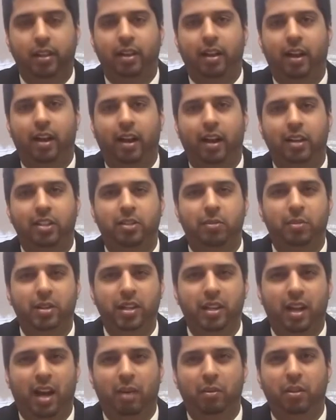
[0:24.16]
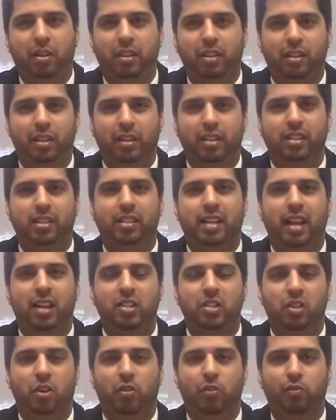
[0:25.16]
To me, I really think it
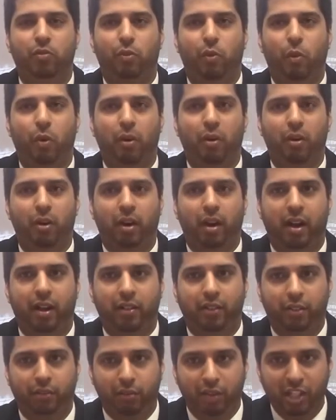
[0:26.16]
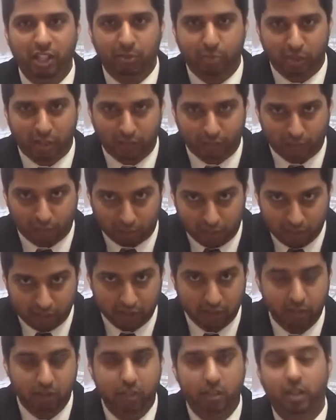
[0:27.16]
stands out for three specific
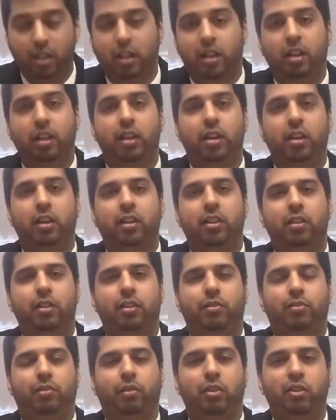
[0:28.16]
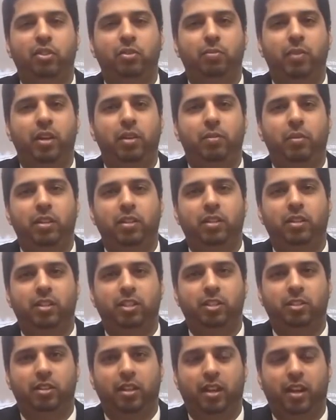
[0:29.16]
reasons. The first main reason
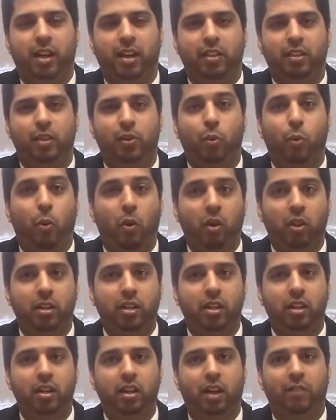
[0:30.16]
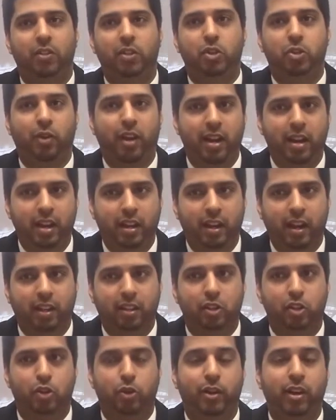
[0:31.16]
is the quality of the training
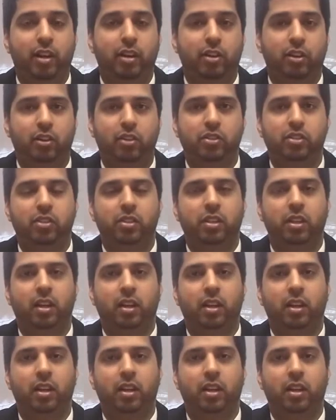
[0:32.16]
and the trainers.